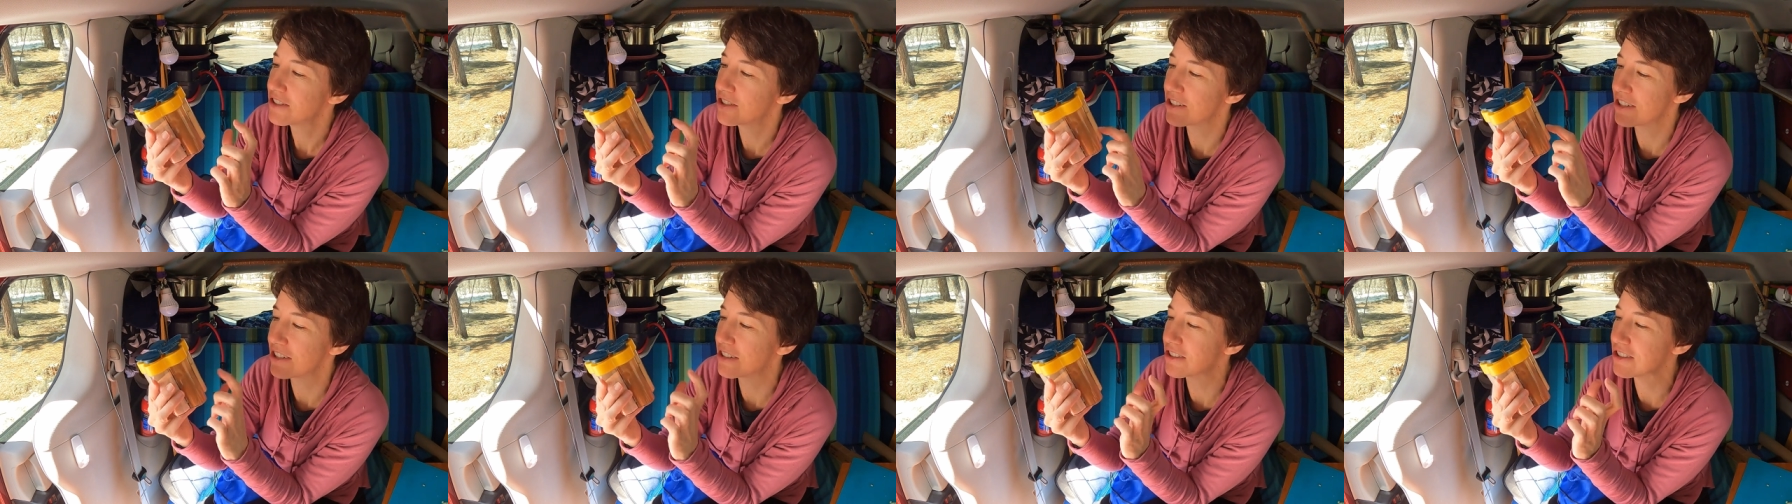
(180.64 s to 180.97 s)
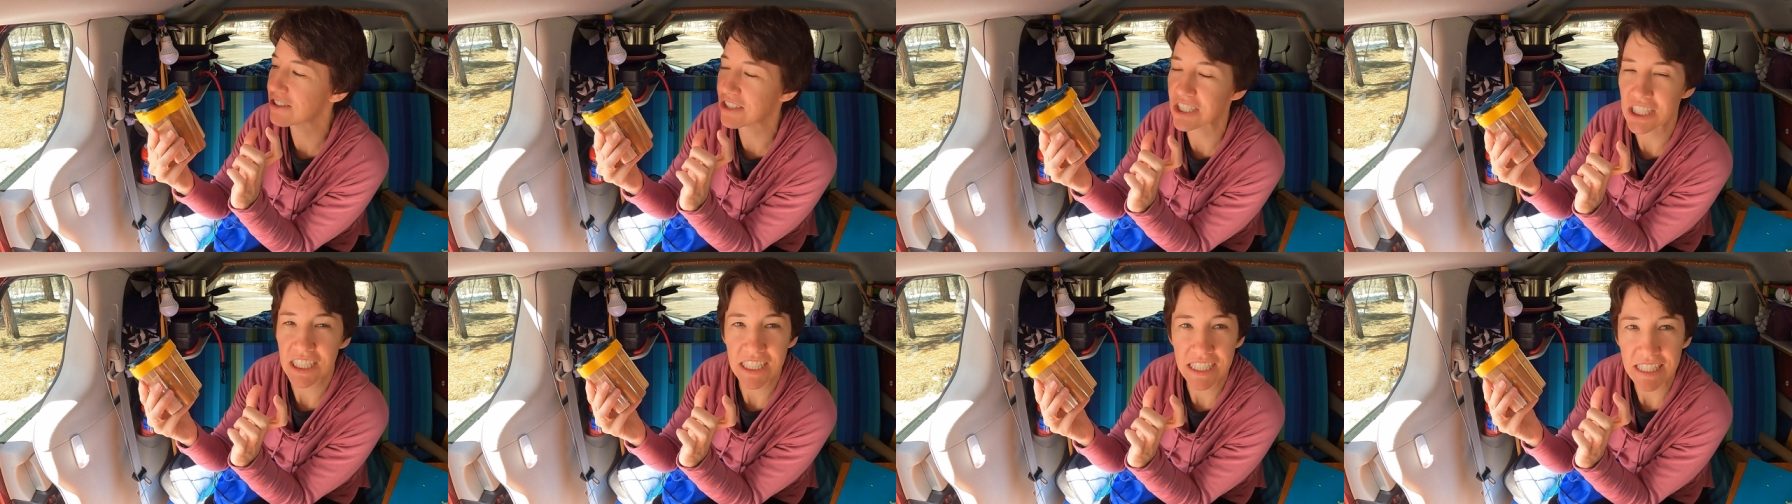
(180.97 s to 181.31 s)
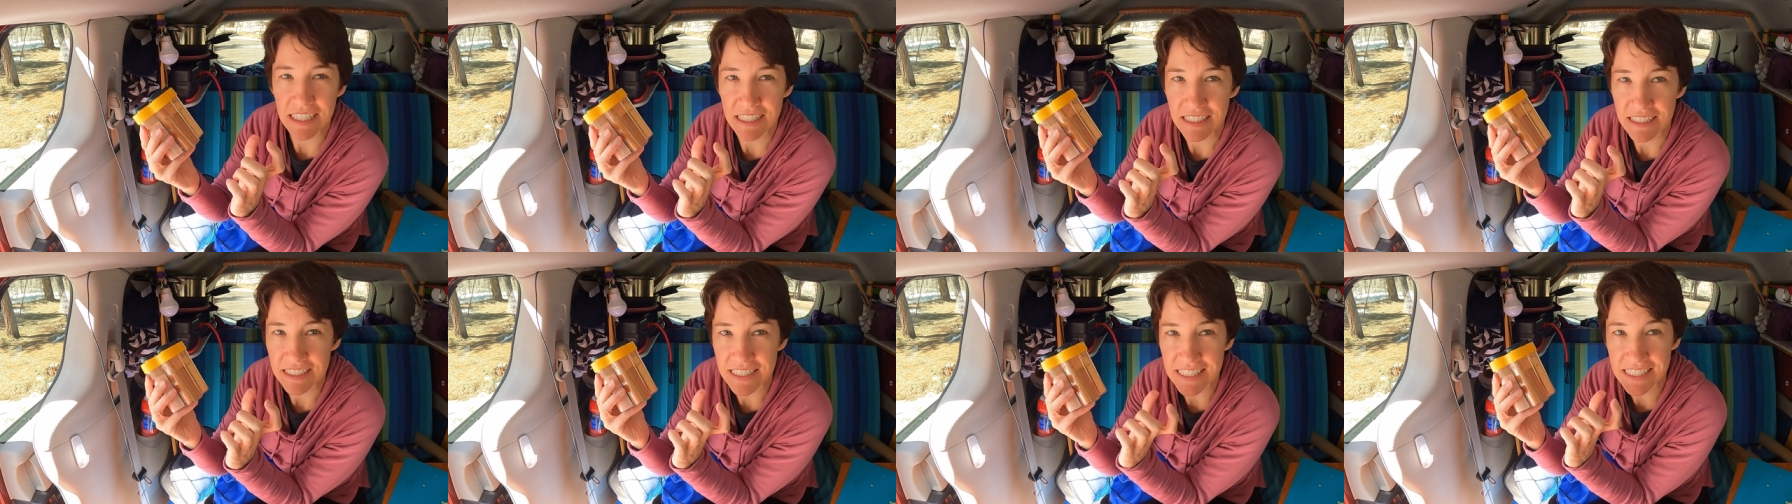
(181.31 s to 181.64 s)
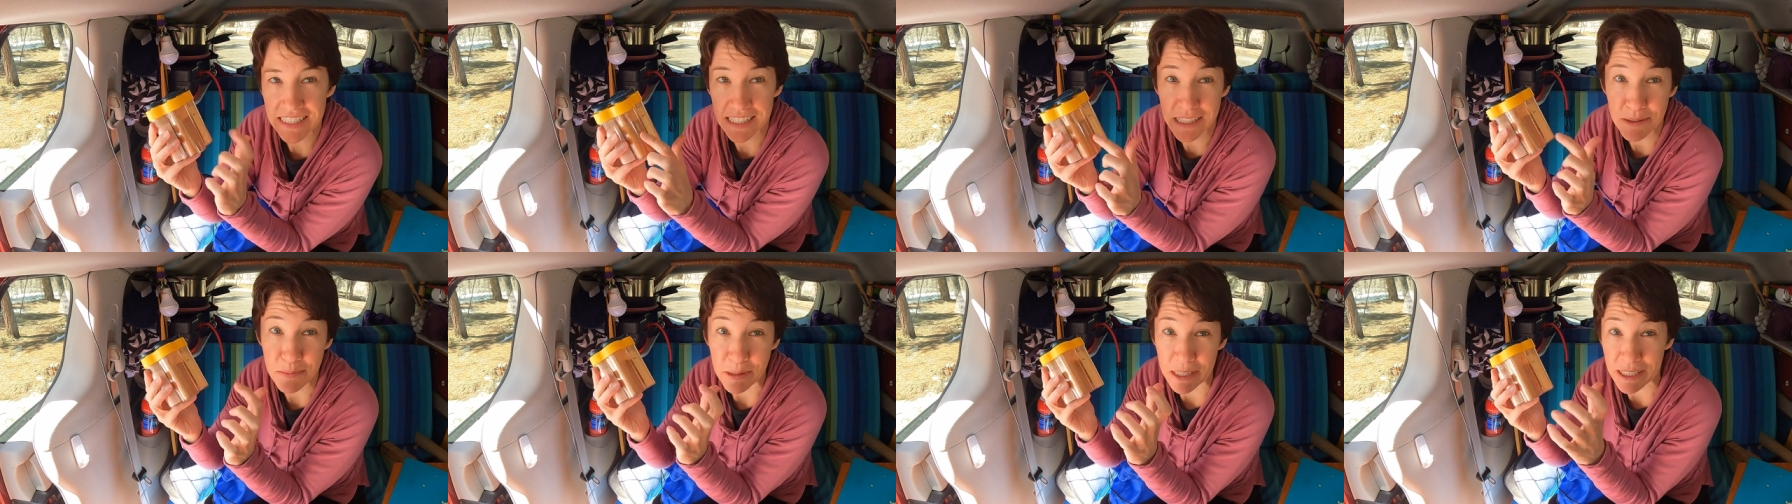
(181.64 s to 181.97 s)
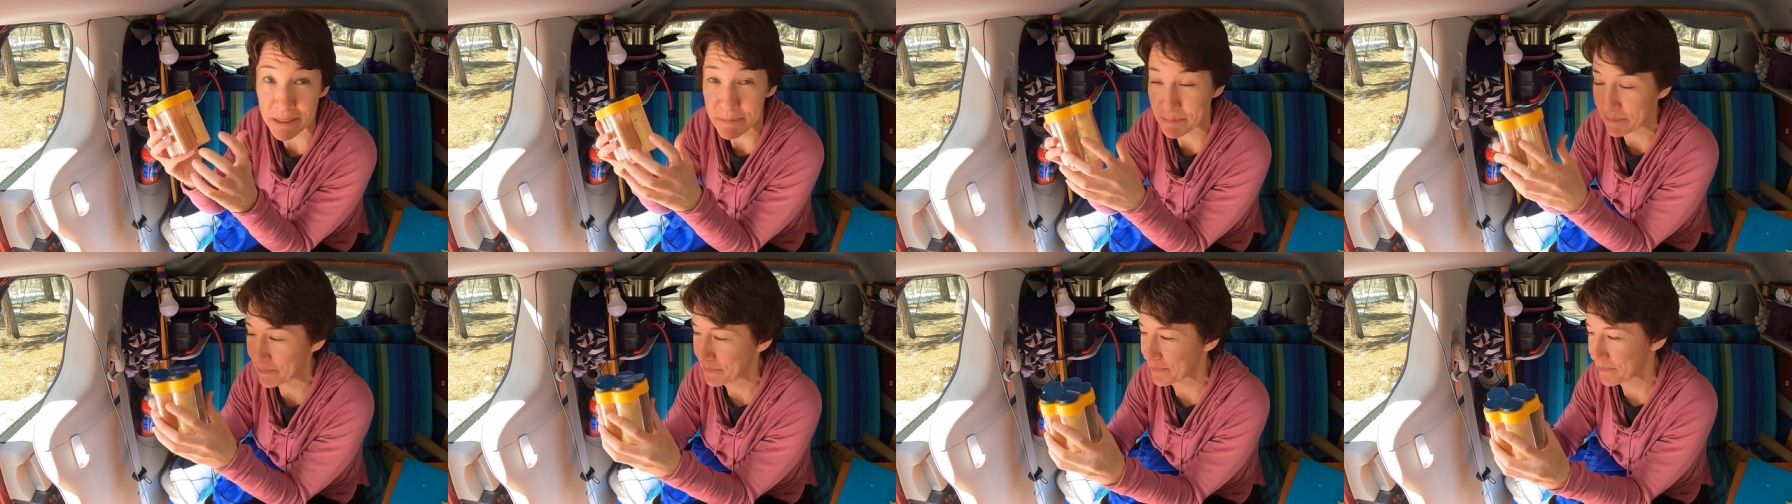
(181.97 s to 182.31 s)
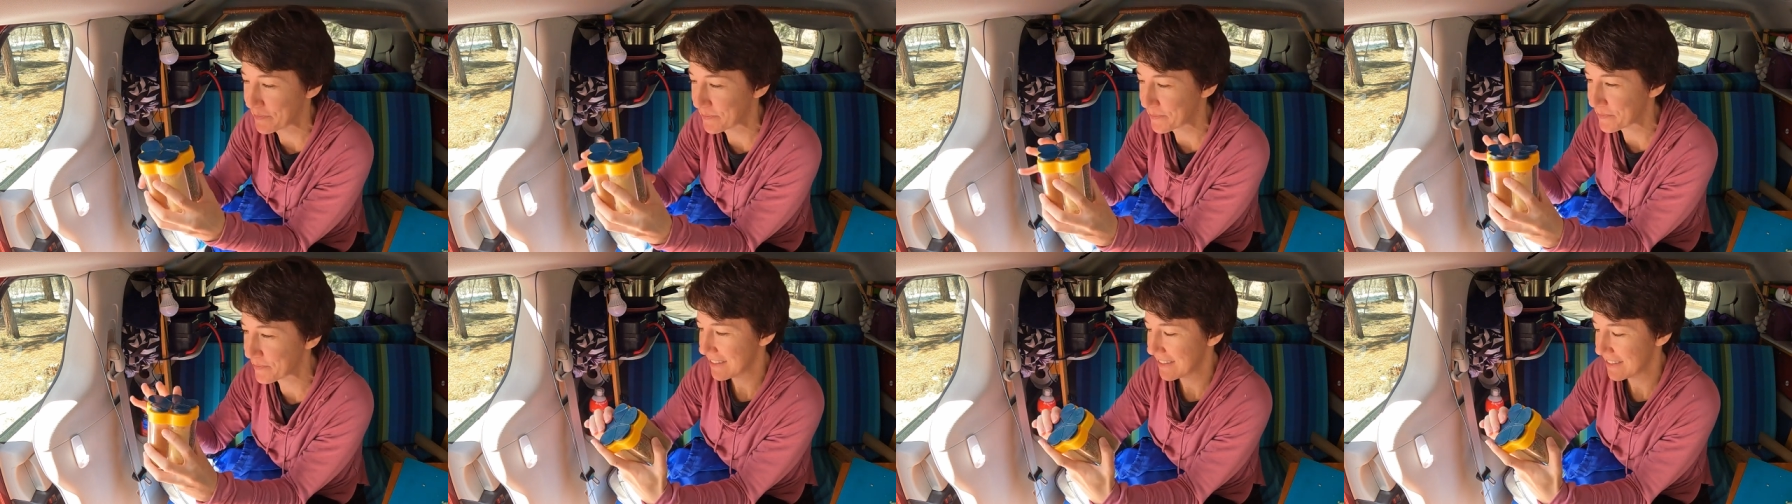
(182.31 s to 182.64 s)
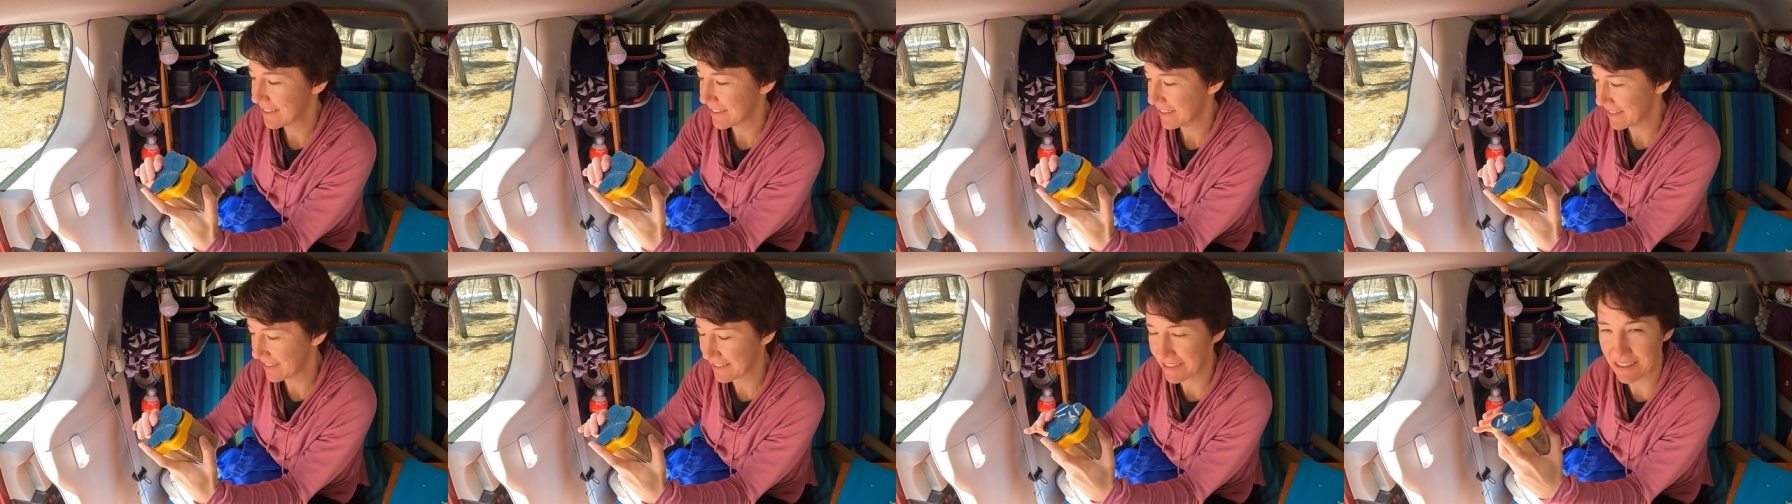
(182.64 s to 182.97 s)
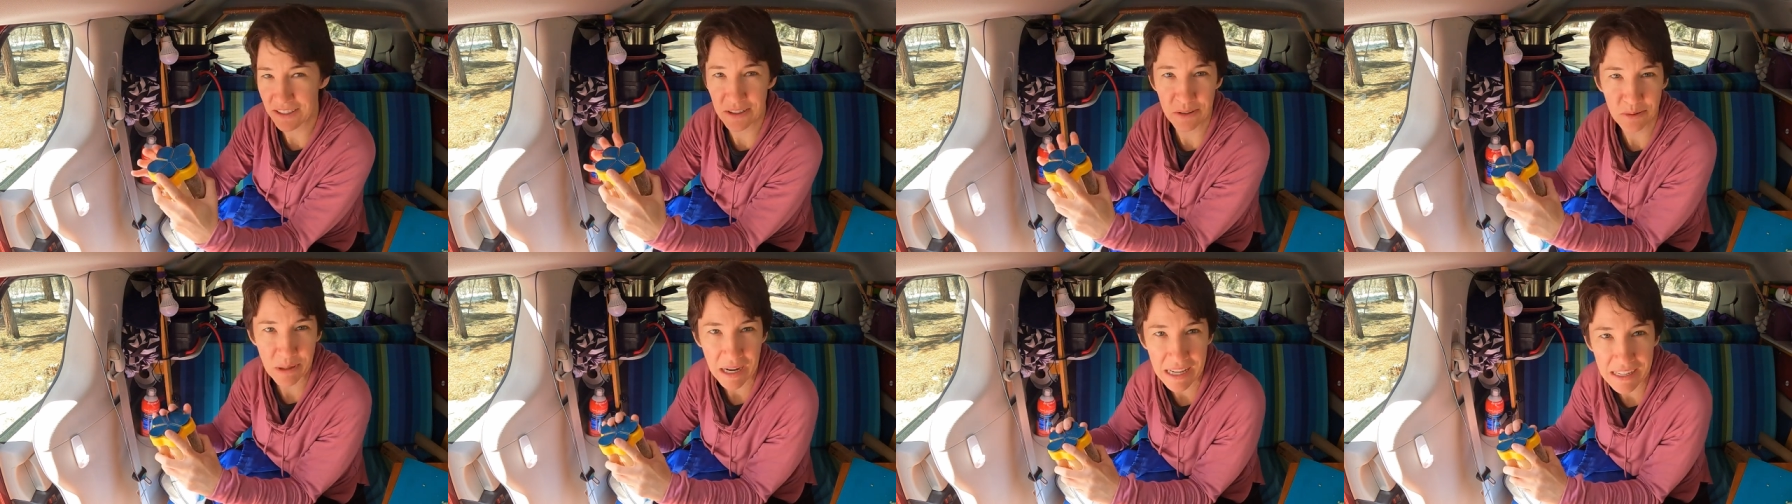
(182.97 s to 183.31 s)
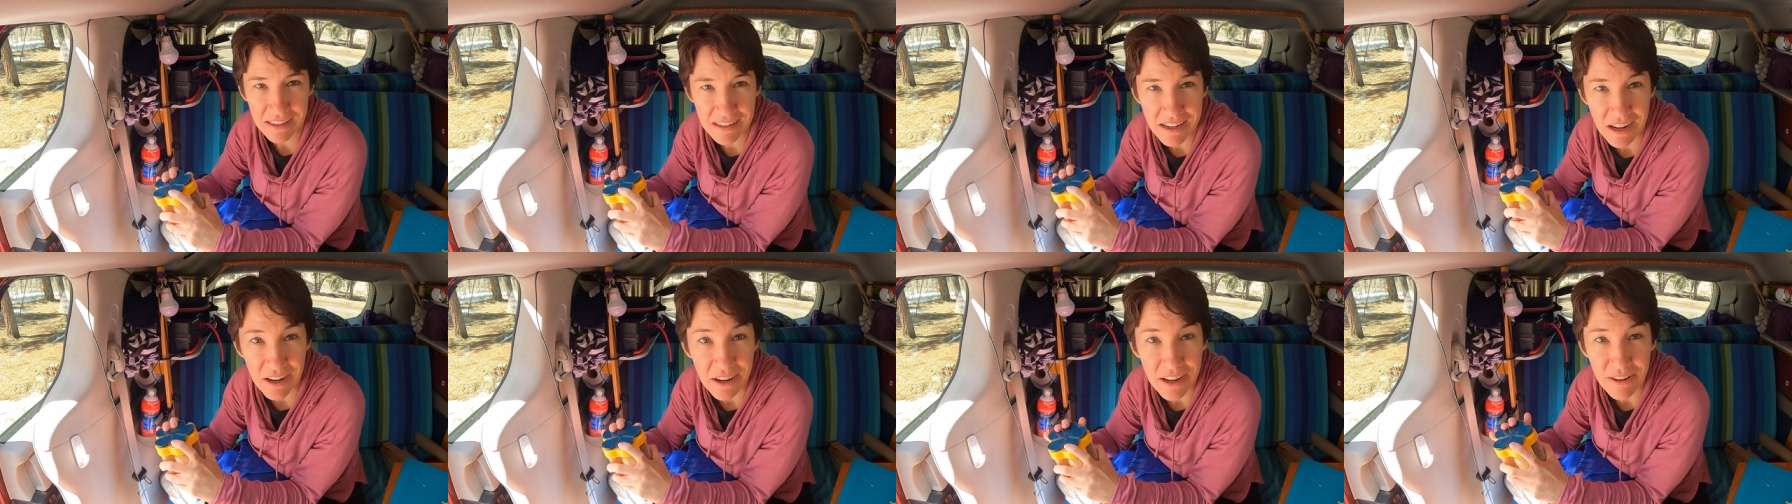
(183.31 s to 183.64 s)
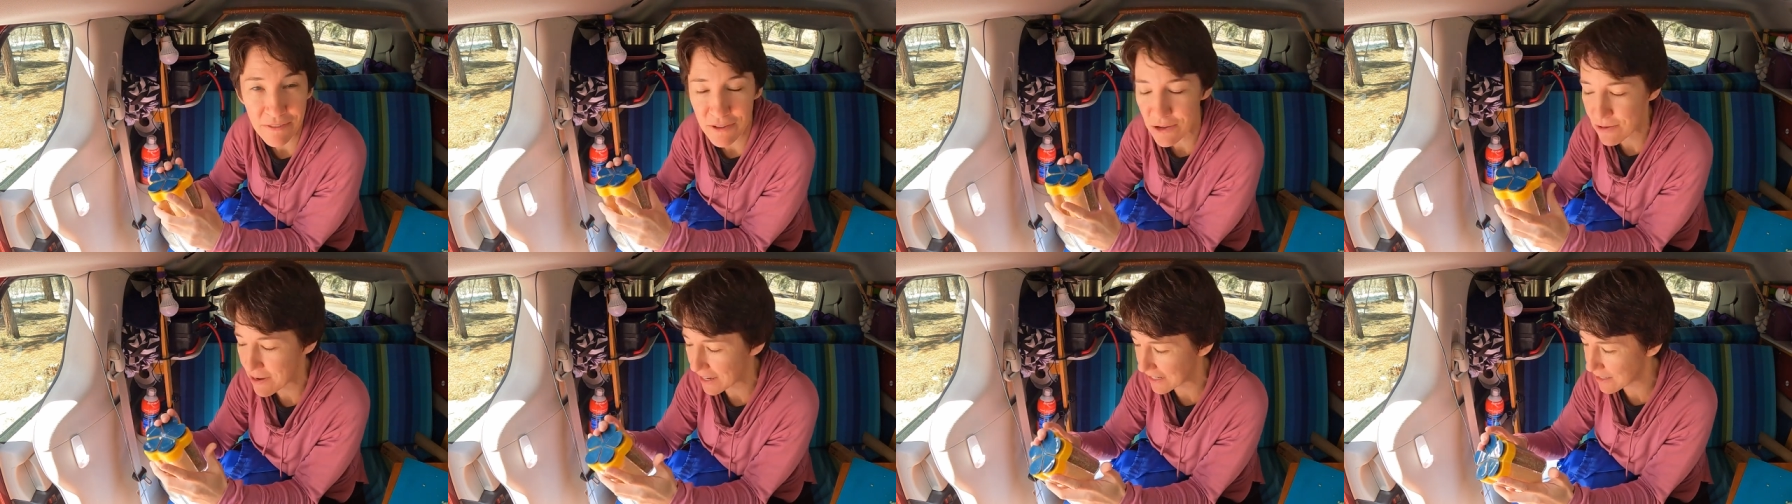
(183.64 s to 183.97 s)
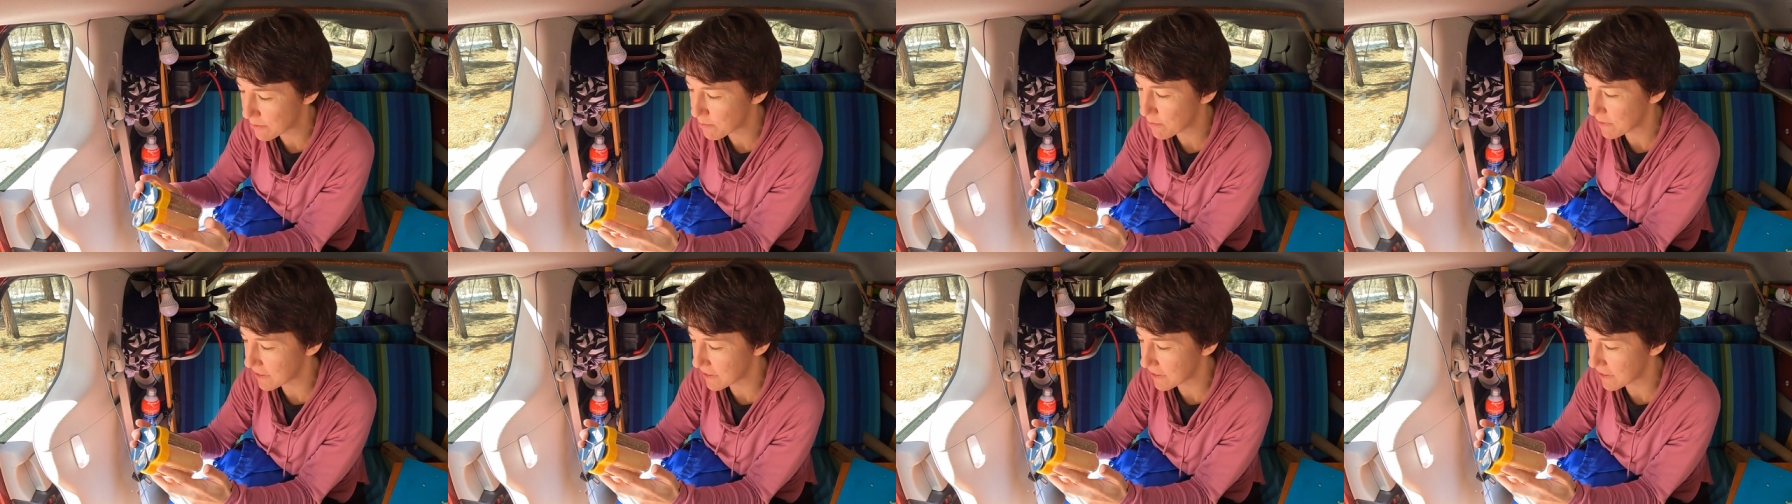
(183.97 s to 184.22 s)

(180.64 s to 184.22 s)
ginger, and cinnamon. So I don't know, if you had to